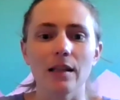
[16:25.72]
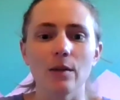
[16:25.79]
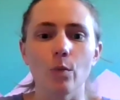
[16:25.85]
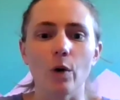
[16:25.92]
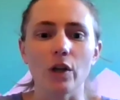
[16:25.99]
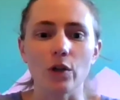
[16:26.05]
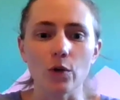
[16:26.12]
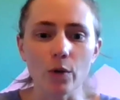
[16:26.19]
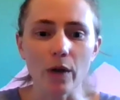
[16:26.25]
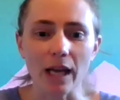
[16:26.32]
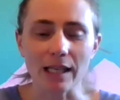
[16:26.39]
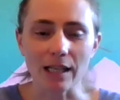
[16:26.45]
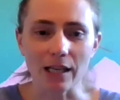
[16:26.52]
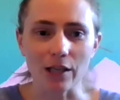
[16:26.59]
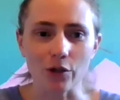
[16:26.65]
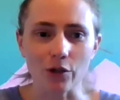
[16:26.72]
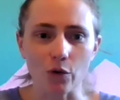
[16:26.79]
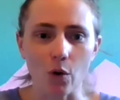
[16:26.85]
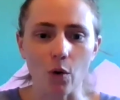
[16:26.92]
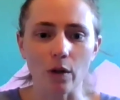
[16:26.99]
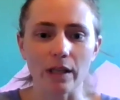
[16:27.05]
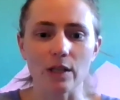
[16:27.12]
What you get to
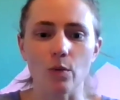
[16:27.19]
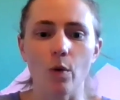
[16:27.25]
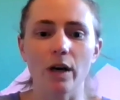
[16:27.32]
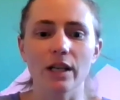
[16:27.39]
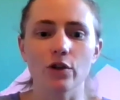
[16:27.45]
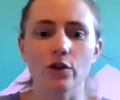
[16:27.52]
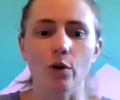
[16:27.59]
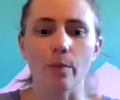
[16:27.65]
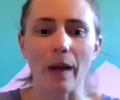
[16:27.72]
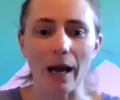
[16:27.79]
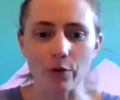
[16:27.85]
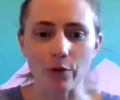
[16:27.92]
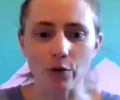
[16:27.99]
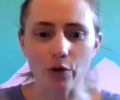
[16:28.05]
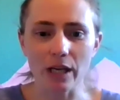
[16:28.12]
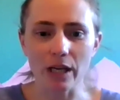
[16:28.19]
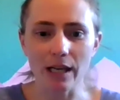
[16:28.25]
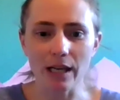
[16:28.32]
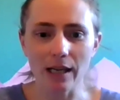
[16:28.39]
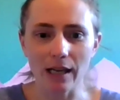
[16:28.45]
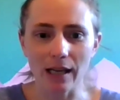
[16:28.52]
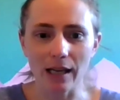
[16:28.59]
control is what is your
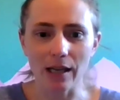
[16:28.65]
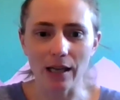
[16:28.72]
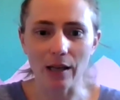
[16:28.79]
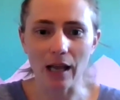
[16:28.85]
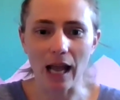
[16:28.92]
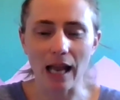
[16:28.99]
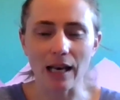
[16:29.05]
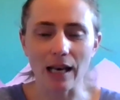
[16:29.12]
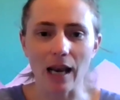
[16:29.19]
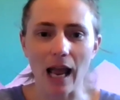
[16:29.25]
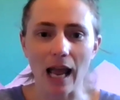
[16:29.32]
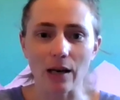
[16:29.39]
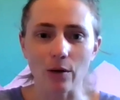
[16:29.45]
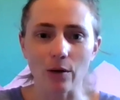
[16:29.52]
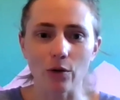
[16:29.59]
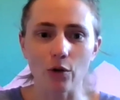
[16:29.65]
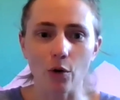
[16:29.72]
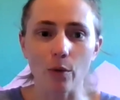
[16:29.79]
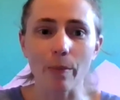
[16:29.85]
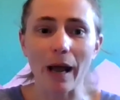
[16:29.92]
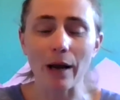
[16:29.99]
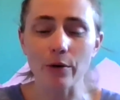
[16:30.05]
boundary, and
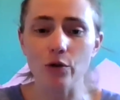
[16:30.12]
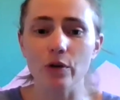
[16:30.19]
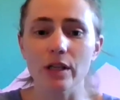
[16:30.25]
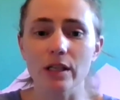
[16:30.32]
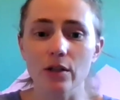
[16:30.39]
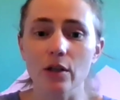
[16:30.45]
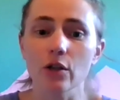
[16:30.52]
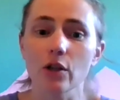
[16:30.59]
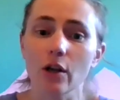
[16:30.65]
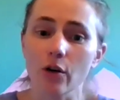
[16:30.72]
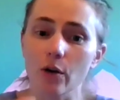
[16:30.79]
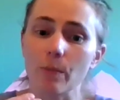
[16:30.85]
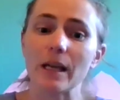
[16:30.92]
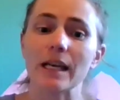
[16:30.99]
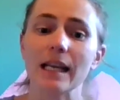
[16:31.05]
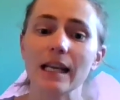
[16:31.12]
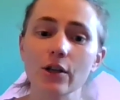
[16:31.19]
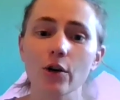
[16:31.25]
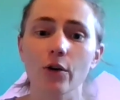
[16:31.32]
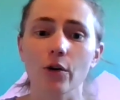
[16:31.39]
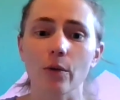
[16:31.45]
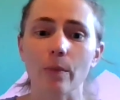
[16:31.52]
your boundaries, there could be an
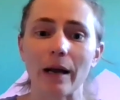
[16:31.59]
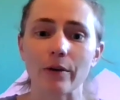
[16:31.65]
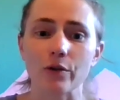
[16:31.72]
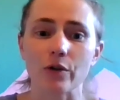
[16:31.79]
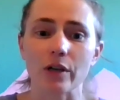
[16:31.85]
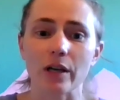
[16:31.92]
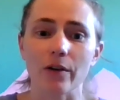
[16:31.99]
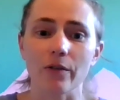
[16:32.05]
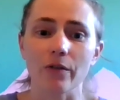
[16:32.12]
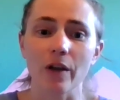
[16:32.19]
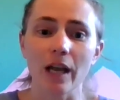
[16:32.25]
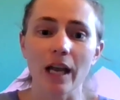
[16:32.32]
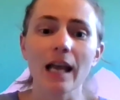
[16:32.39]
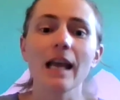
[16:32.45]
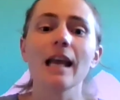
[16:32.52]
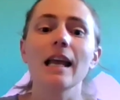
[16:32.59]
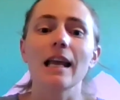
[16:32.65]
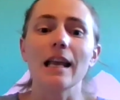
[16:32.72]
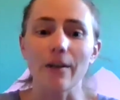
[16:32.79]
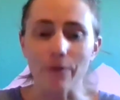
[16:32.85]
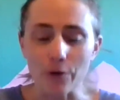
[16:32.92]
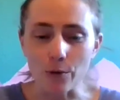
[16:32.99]
internal boundary of
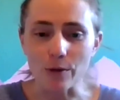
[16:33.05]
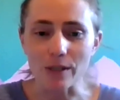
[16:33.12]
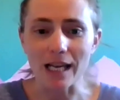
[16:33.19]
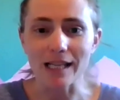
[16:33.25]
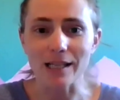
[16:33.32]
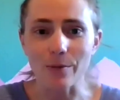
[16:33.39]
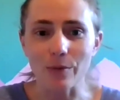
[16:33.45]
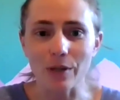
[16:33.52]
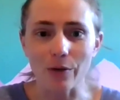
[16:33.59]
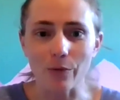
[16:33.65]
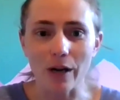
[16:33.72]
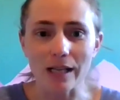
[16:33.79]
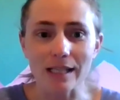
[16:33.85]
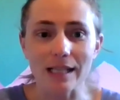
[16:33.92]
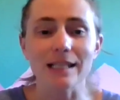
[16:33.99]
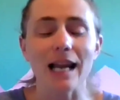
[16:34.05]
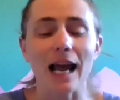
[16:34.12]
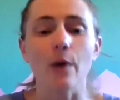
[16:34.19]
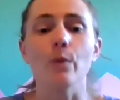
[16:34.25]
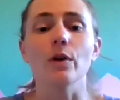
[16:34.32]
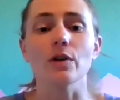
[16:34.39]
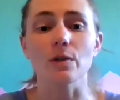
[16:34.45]
if you say something racist,
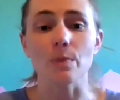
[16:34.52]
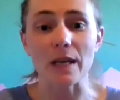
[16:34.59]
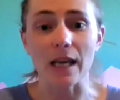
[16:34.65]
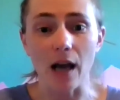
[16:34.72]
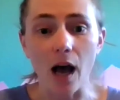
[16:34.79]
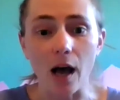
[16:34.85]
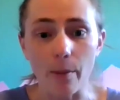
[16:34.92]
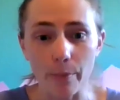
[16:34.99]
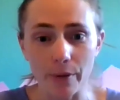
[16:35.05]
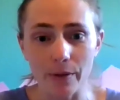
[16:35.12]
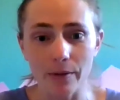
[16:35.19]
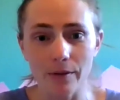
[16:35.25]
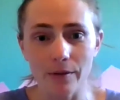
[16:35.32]
I will speak up.